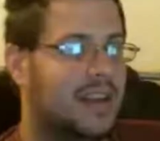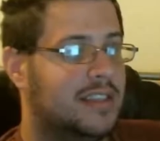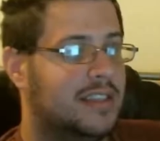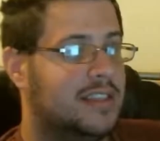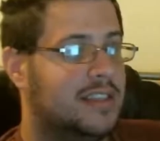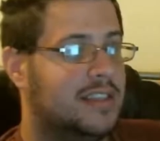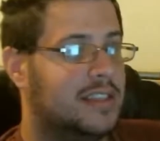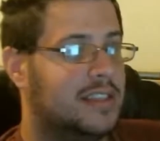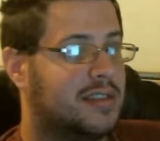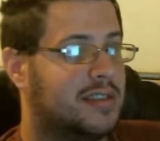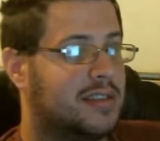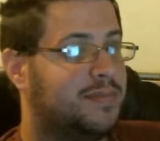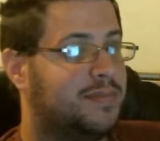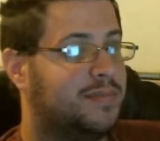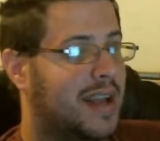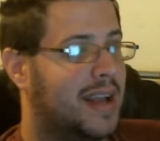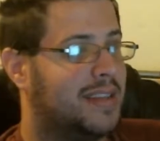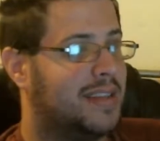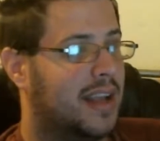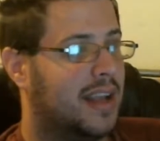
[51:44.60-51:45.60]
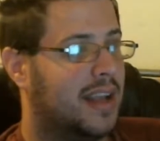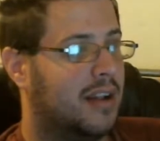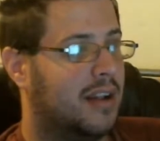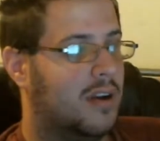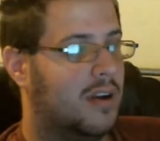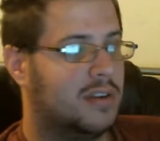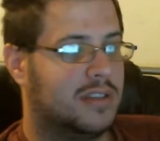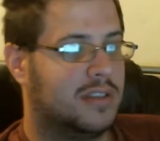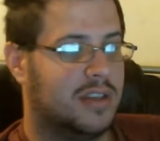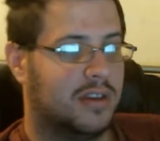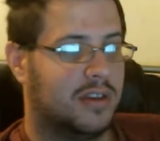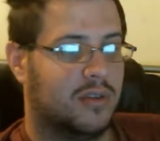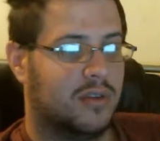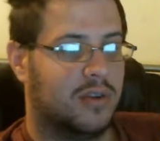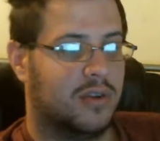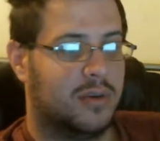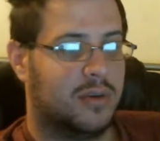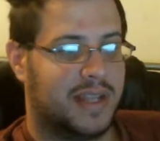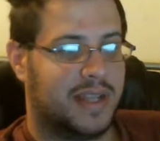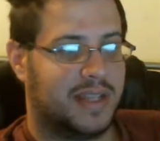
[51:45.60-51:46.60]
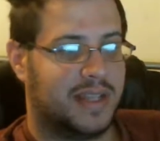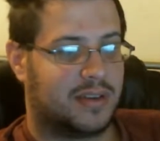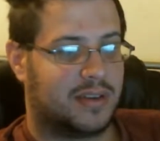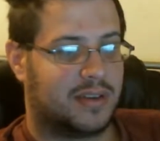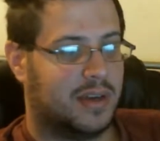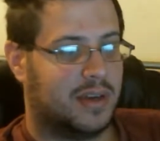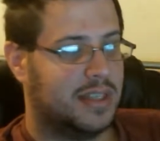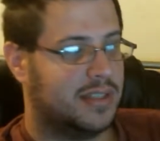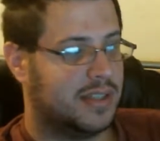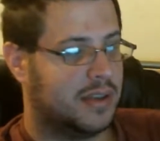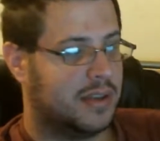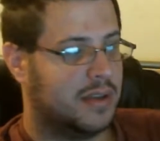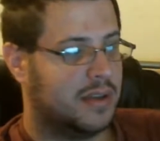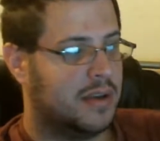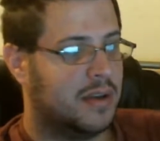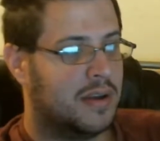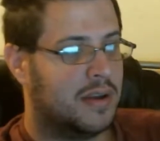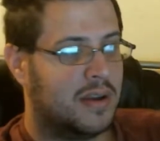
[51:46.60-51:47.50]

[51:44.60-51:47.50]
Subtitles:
I just passed that along to the group. That's crazy.